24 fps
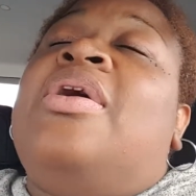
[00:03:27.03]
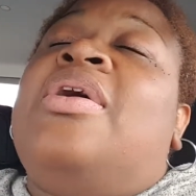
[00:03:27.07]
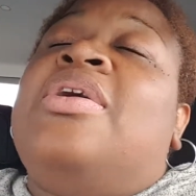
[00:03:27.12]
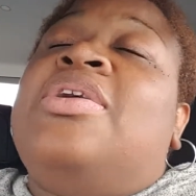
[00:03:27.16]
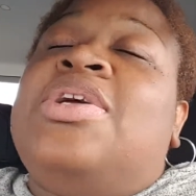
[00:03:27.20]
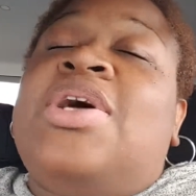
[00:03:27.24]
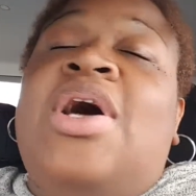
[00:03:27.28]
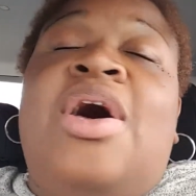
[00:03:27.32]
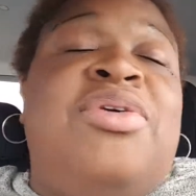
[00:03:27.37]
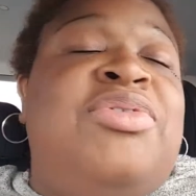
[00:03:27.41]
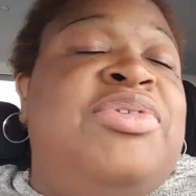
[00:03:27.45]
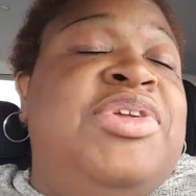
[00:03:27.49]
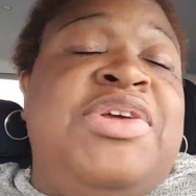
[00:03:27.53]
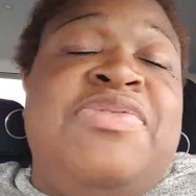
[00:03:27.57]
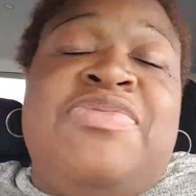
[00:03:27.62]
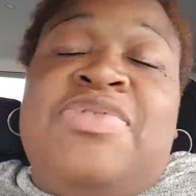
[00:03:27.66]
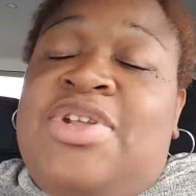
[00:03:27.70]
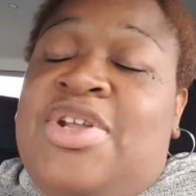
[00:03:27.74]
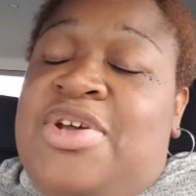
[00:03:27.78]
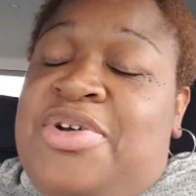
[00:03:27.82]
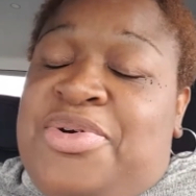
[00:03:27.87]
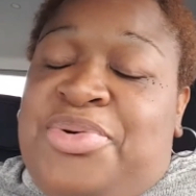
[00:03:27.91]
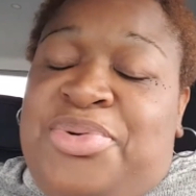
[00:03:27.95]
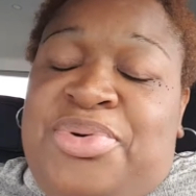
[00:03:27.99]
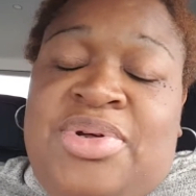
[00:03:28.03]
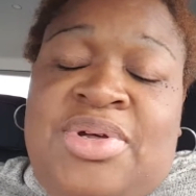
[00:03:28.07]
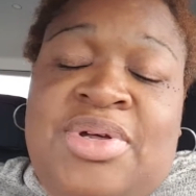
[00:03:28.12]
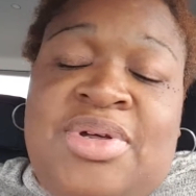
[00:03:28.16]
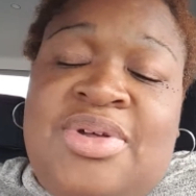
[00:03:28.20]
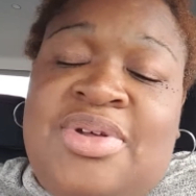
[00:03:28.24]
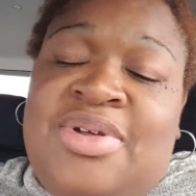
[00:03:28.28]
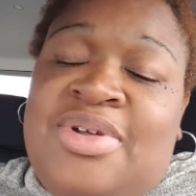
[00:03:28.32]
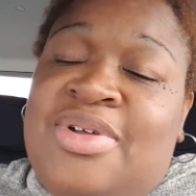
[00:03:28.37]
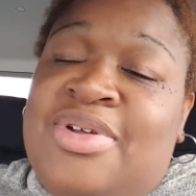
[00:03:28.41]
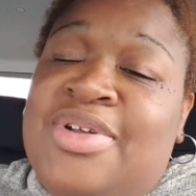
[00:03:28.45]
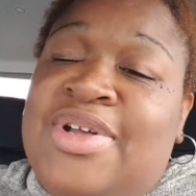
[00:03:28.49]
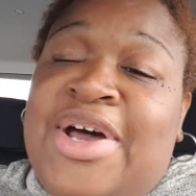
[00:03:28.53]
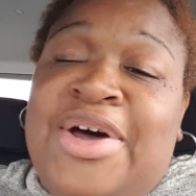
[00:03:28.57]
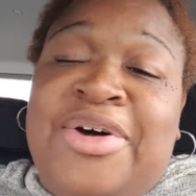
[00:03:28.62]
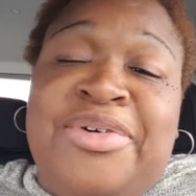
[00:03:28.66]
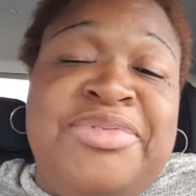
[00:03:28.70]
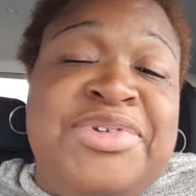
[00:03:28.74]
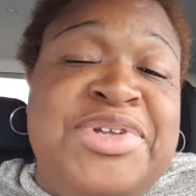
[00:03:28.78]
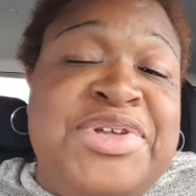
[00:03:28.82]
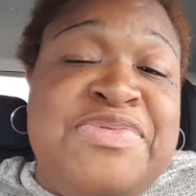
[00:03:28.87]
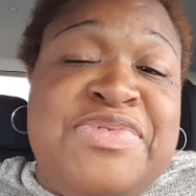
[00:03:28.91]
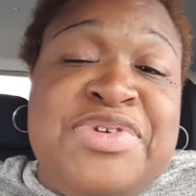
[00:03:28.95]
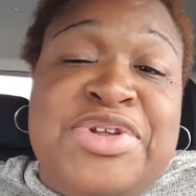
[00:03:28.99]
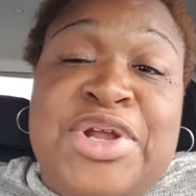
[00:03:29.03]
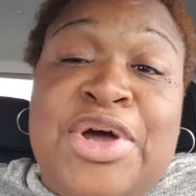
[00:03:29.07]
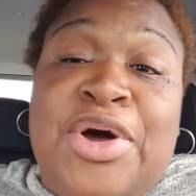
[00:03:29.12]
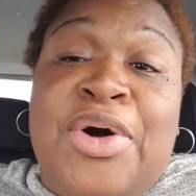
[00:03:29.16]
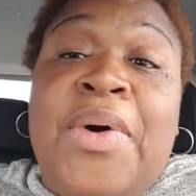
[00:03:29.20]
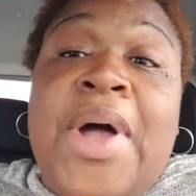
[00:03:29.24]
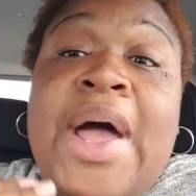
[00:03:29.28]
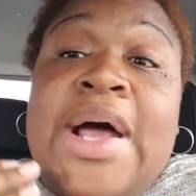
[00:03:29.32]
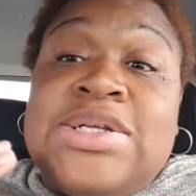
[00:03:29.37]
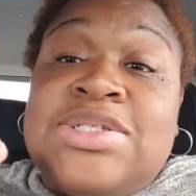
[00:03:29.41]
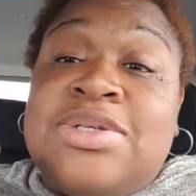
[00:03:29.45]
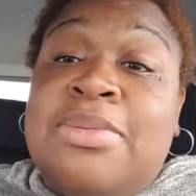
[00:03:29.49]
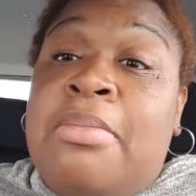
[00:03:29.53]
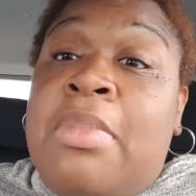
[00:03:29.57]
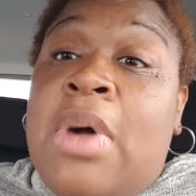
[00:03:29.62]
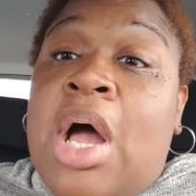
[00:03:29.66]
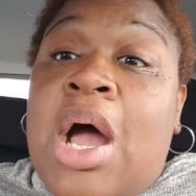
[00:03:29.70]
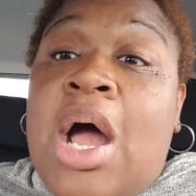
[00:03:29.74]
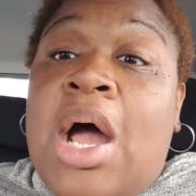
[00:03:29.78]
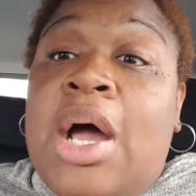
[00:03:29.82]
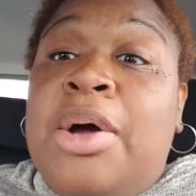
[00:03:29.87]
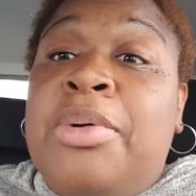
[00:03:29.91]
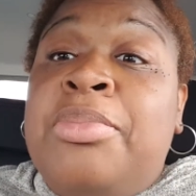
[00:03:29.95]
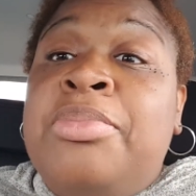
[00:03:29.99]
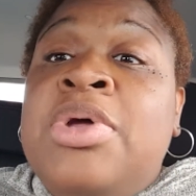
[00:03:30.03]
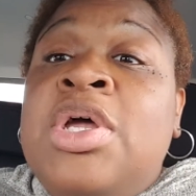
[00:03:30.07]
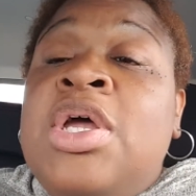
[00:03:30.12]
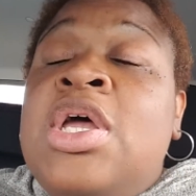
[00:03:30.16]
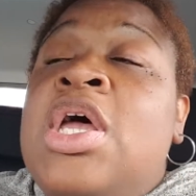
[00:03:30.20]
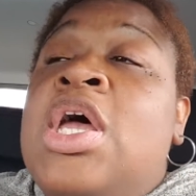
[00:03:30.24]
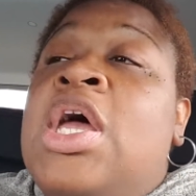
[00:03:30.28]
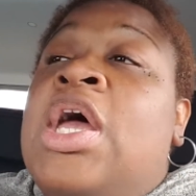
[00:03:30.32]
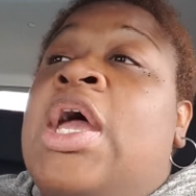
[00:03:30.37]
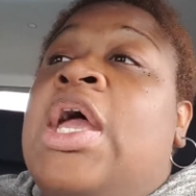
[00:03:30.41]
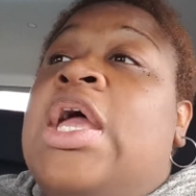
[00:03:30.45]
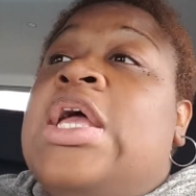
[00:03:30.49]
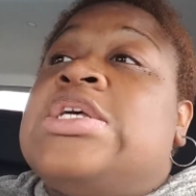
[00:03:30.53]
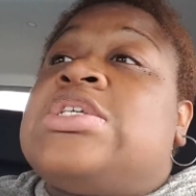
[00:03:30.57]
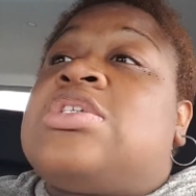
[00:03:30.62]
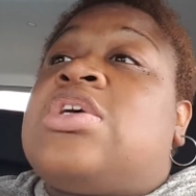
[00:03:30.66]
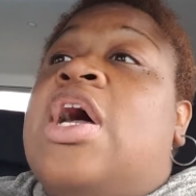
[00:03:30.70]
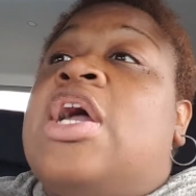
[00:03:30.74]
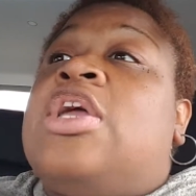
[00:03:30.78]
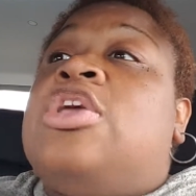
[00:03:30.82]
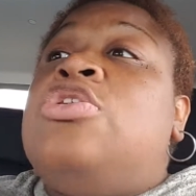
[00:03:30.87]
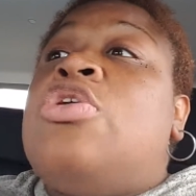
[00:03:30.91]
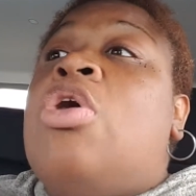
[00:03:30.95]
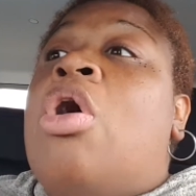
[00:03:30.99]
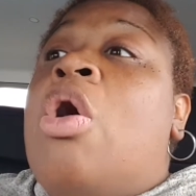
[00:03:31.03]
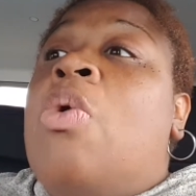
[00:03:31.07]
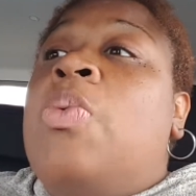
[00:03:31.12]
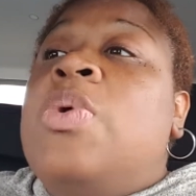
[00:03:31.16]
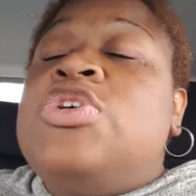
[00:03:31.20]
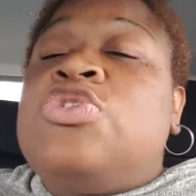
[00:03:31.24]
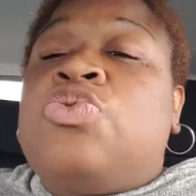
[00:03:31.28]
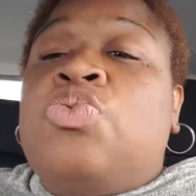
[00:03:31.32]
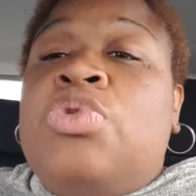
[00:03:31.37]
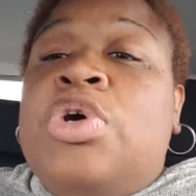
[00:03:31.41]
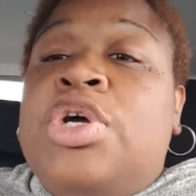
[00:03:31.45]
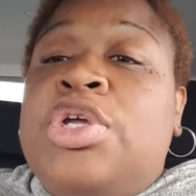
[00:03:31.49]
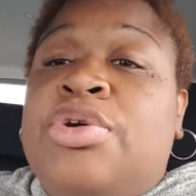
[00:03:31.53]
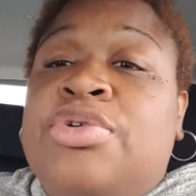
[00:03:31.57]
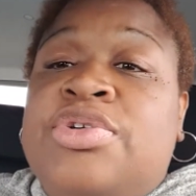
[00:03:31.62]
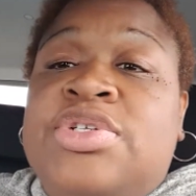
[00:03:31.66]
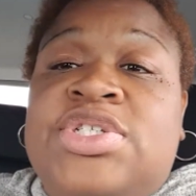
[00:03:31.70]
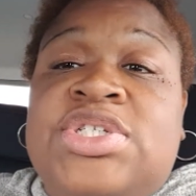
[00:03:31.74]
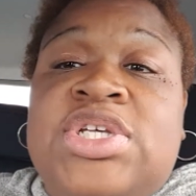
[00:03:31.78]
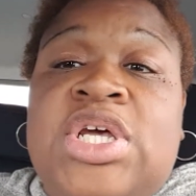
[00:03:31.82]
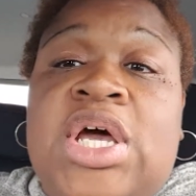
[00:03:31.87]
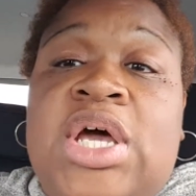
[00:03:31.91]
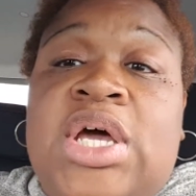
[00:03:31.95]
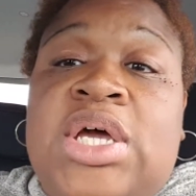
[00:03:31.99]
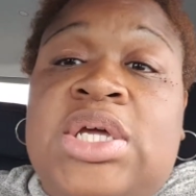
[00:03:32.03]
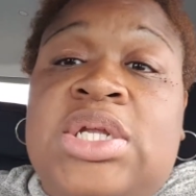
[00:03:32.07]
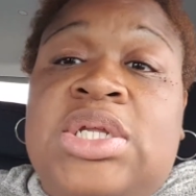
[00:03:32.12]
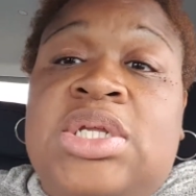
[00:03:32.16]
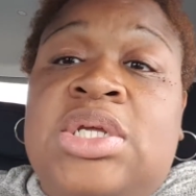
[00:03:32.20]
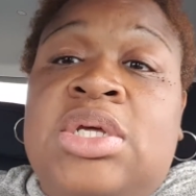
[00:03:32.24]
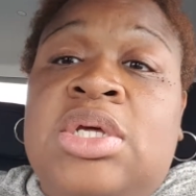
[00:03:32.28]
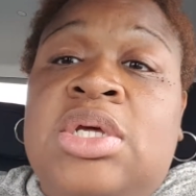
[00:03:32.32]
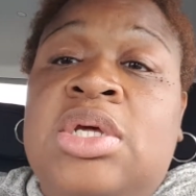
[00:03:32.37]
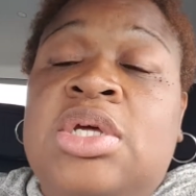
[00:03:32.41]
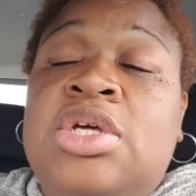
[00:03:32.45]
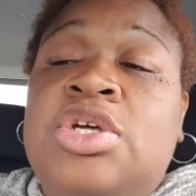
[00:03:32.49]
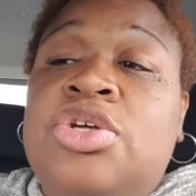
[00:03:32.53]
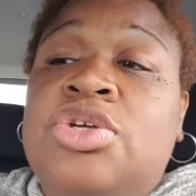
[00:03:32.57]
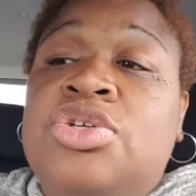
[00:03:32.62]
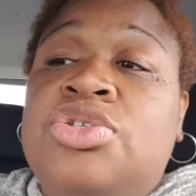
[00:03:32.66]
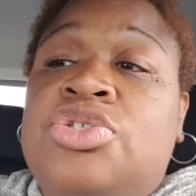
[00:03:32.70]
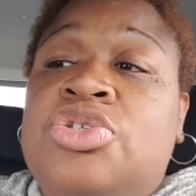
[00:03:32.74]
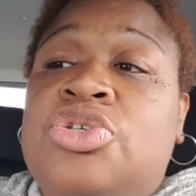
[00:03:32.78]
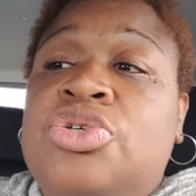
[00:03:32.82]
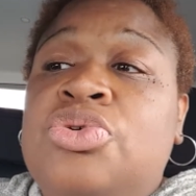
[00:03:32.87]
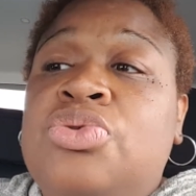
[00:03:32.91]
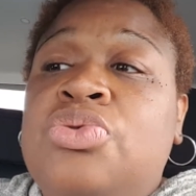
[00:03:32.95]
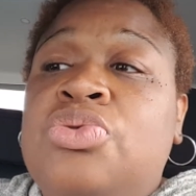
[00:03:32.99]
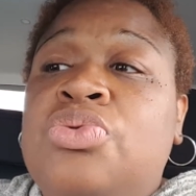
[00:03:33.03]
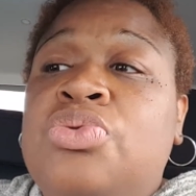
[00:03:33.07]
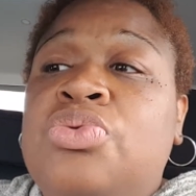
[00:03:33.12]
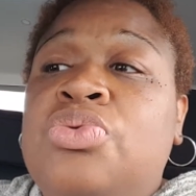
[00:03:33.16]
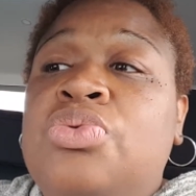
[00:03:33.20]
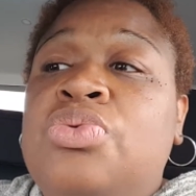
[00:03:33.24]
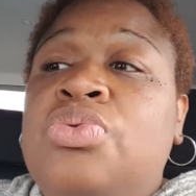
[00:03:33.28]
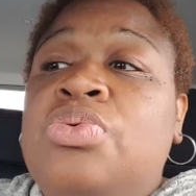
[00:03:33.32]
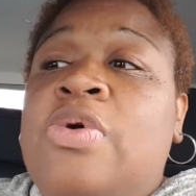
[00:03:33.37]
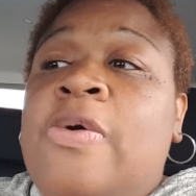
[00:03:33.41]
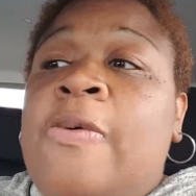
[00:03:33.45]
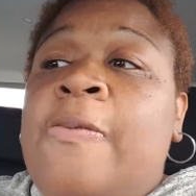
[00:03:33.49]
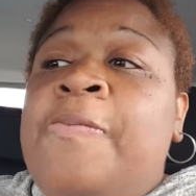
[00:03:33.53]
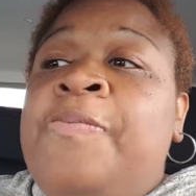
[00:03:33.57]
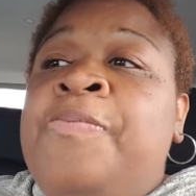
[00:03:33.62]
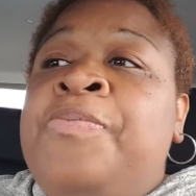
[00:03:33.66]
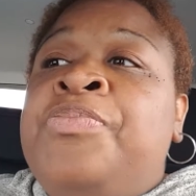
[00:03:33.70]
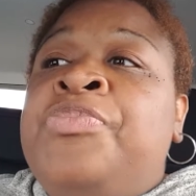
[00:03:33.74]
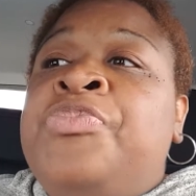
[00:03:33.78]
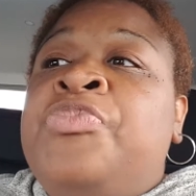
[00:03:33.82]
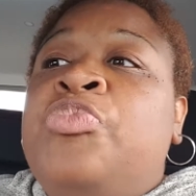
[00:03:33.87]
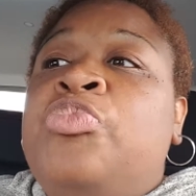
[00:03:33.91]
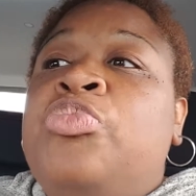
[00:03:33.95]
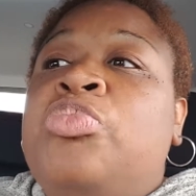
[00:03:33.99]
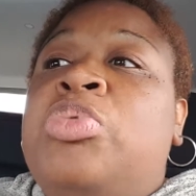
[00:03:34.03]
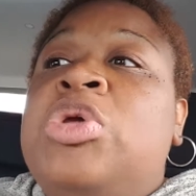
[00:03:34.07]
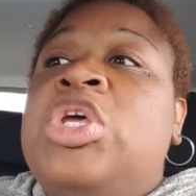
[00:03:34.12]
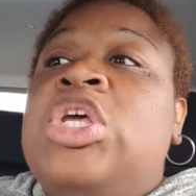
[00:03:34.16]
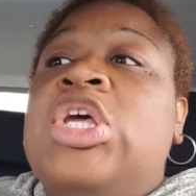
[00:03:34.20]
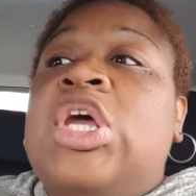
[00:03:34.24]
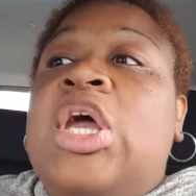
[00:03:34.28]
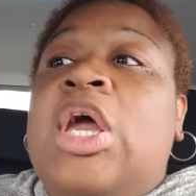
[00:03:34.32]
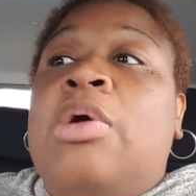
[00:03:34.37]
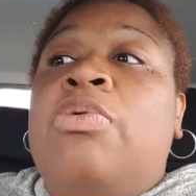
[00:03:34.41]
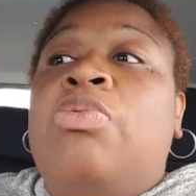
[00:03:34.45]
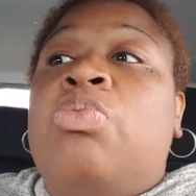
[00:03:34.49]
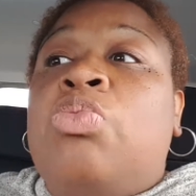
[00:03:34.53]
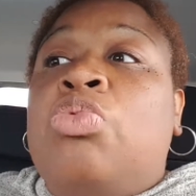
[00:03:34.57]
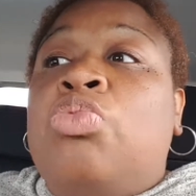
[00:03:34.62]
y'all don't even know i don't even know as a mom it's like you always want your son to be a,